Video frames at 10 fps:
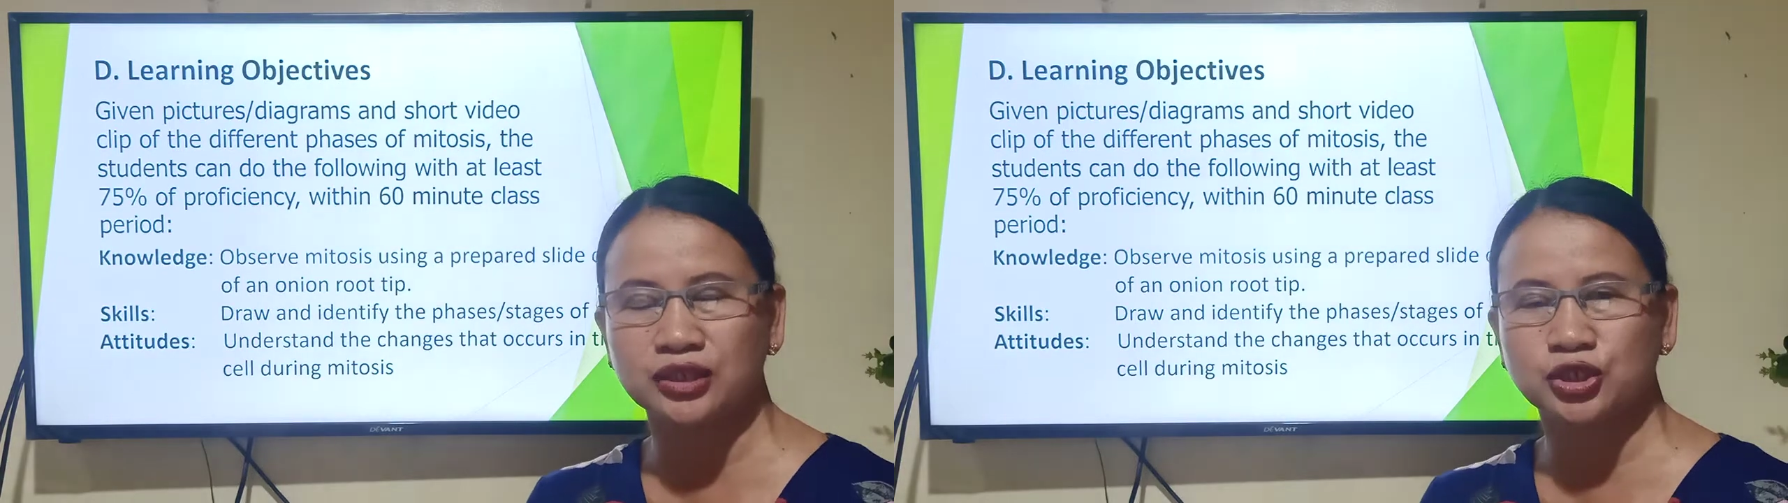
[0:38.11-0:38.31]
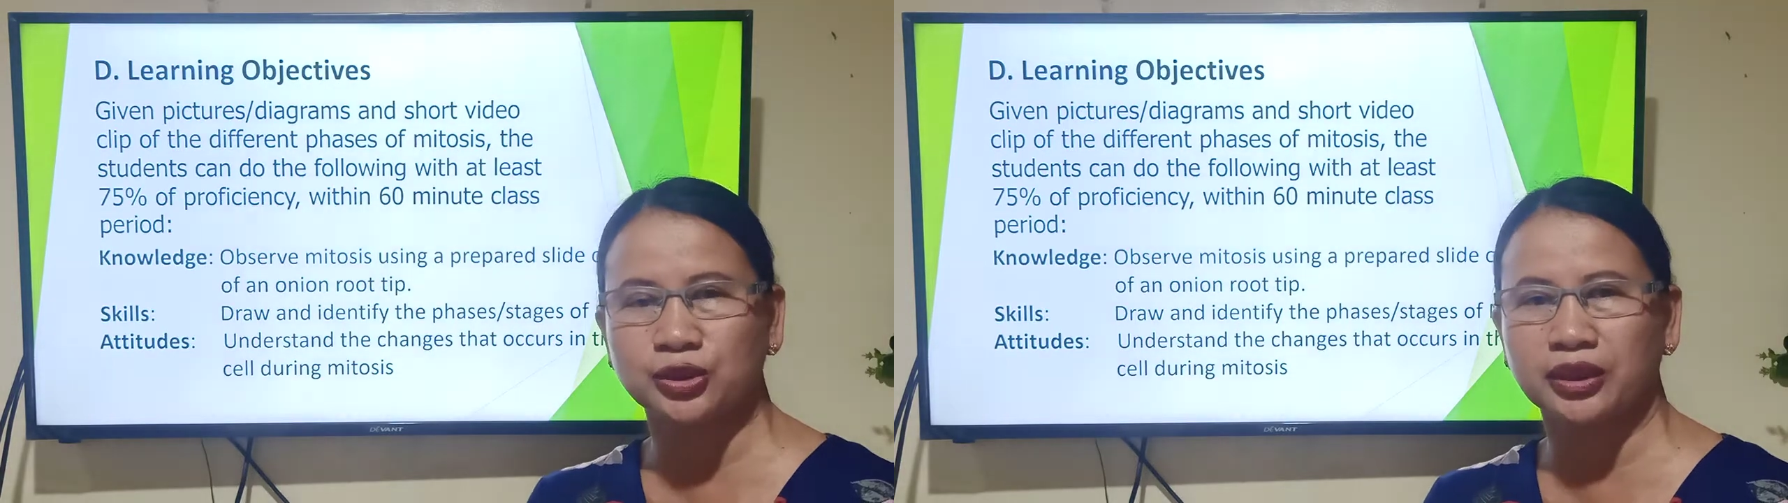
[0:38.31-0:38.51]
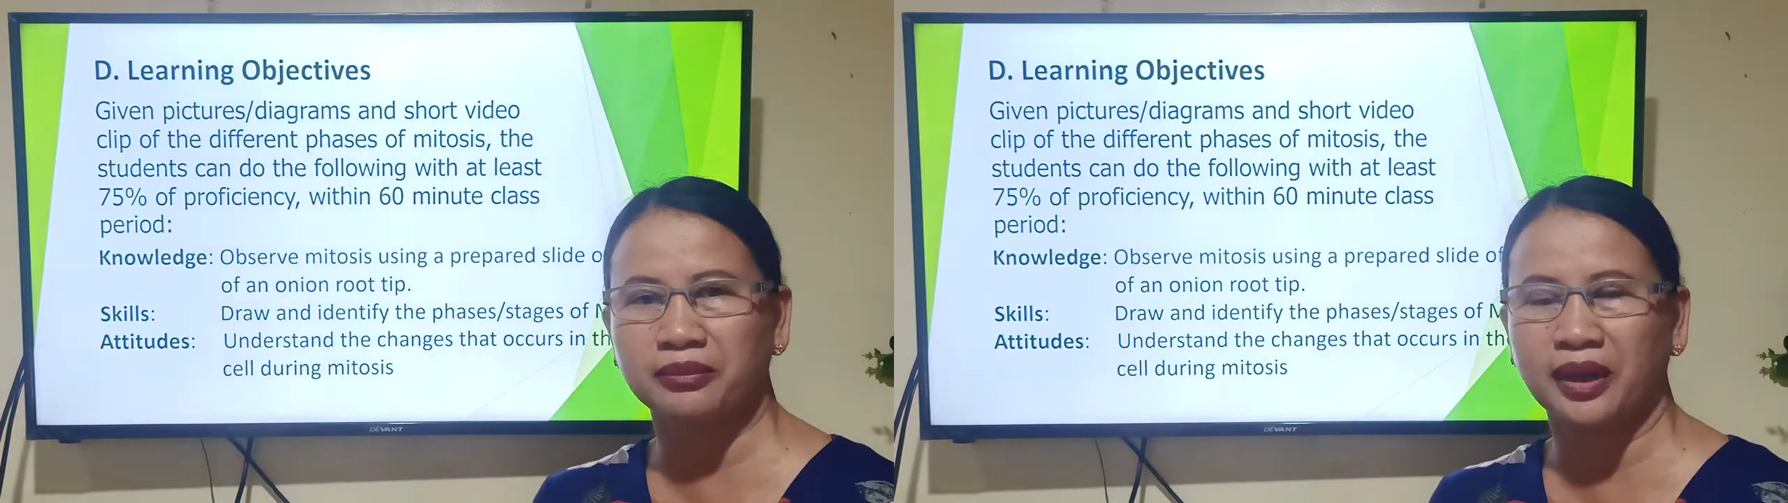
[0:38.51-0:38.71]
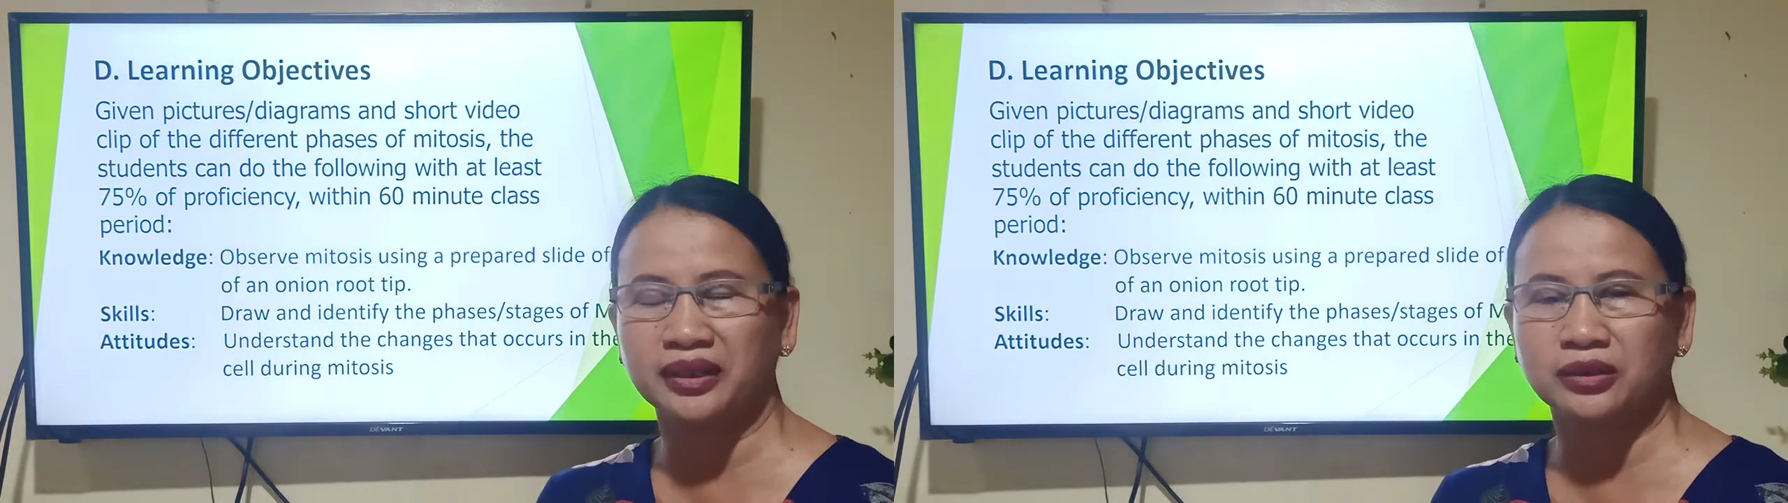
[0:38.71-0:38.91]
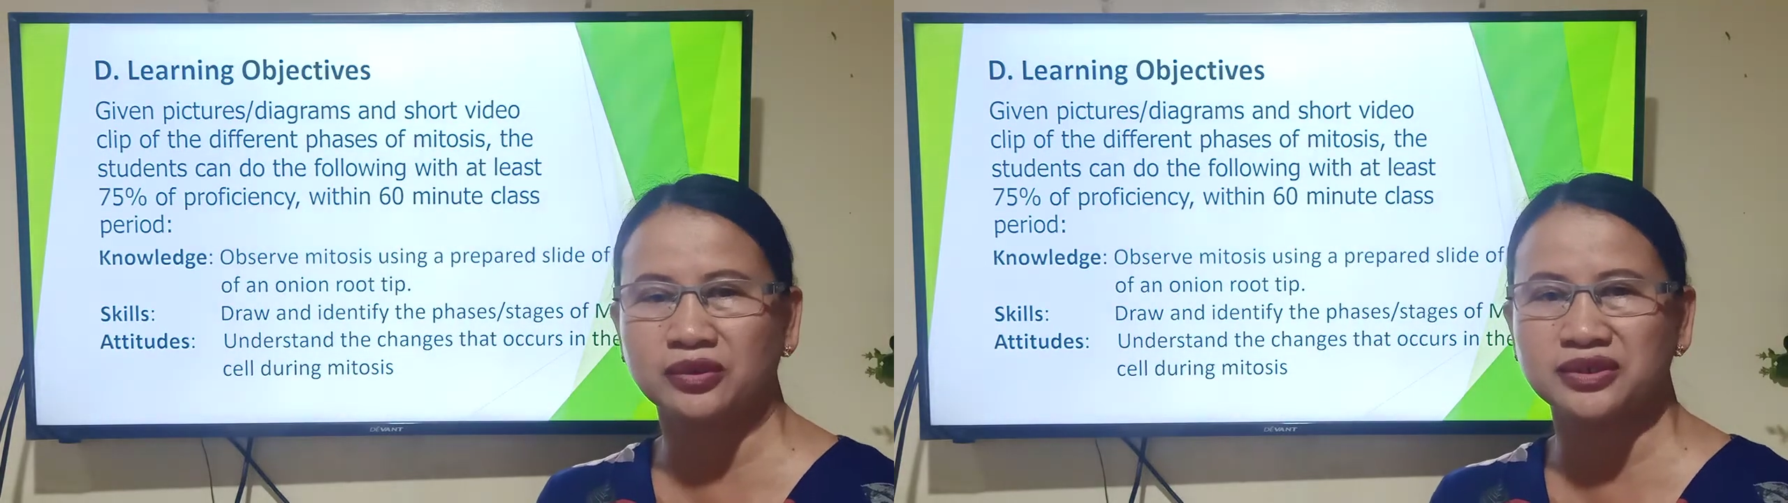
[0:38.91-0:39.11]
during
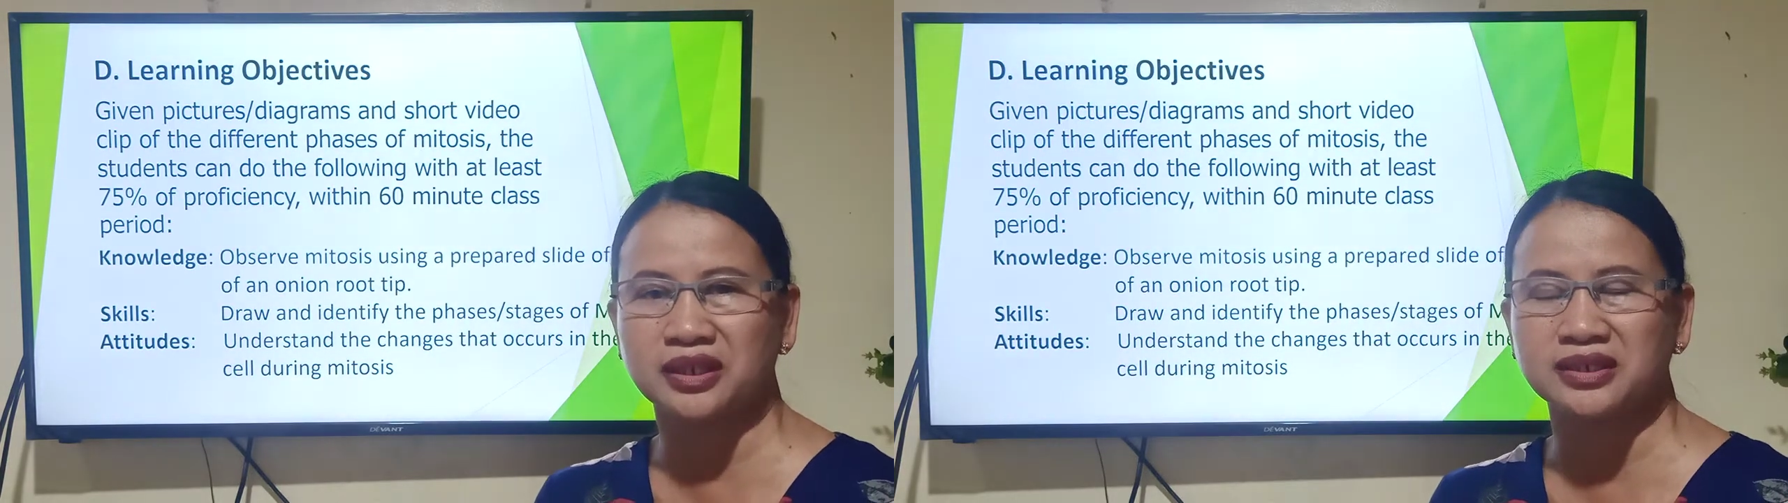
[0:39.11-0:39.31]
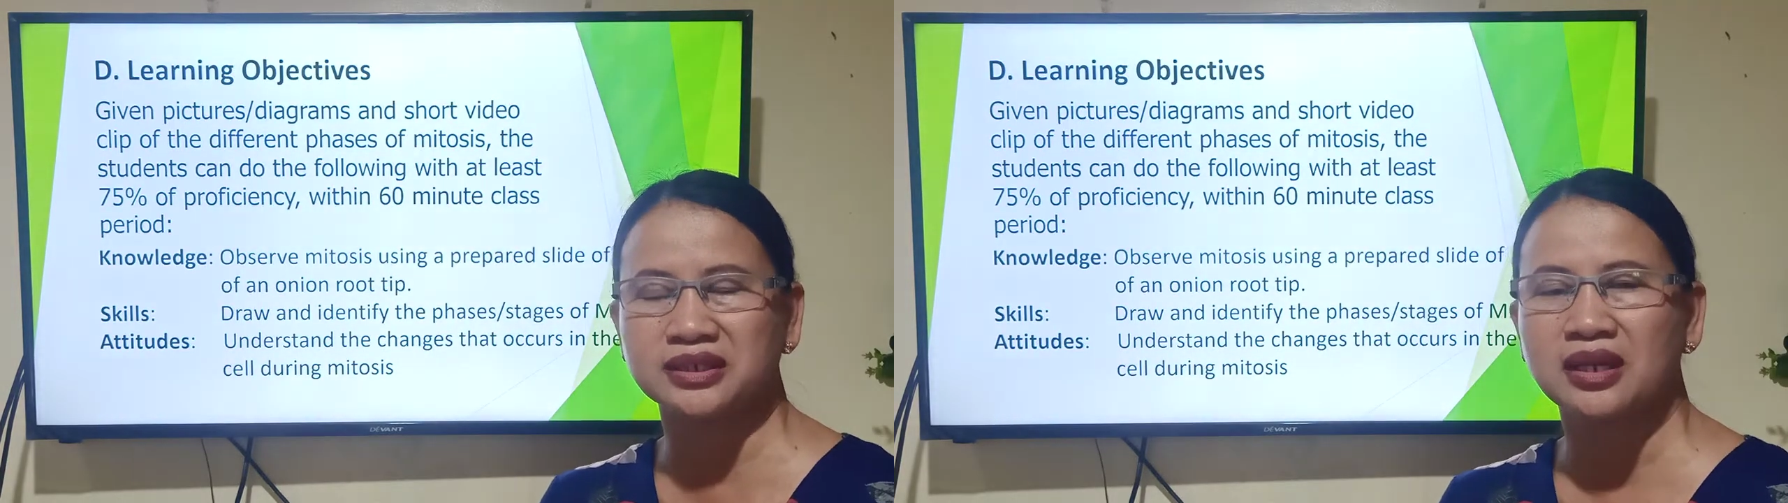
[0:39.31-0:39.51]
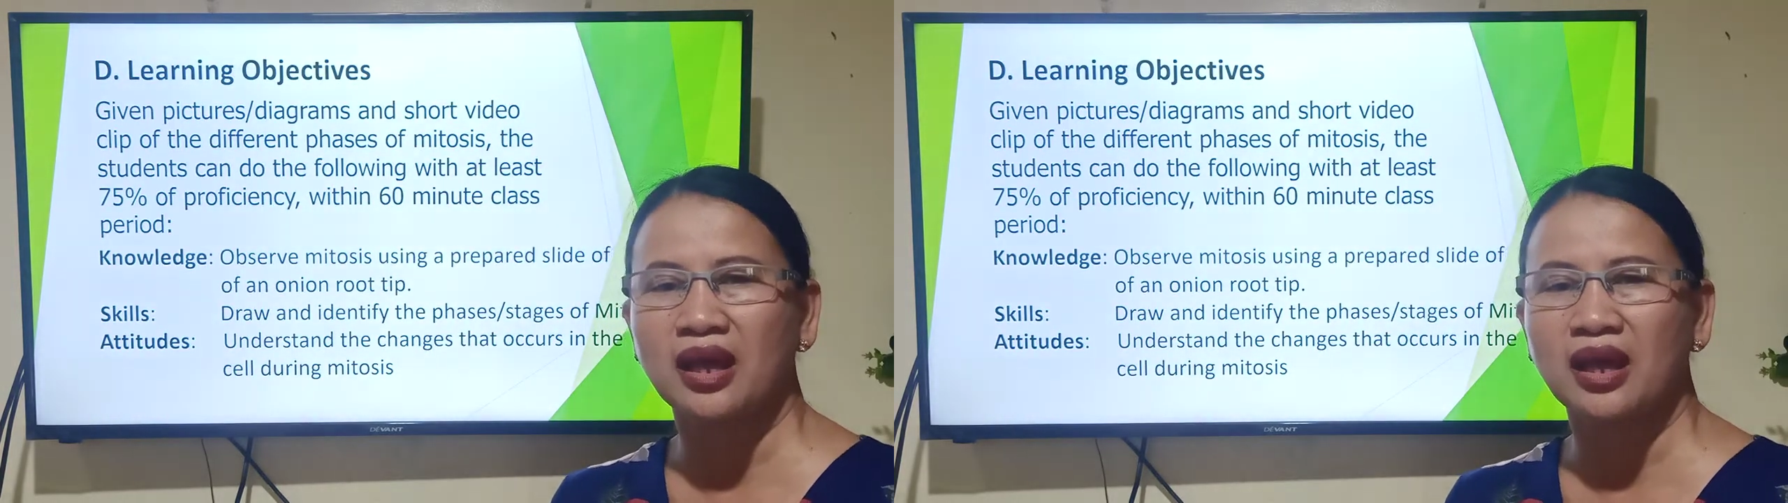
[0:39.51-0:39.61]
mitosis.